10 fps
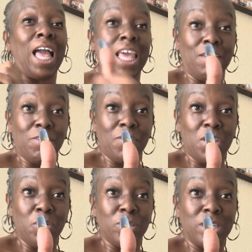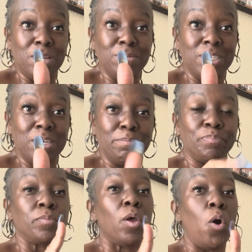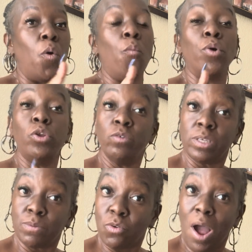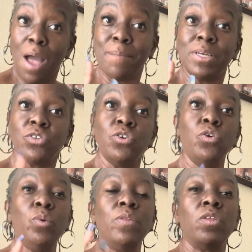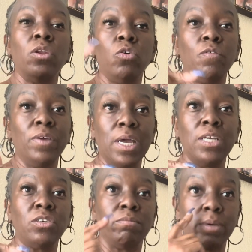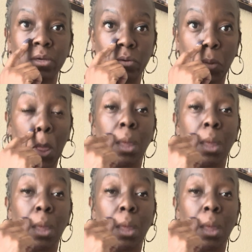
Give the video a thumbs up. Oh, when you subscribe, make sure you hit the notification bell.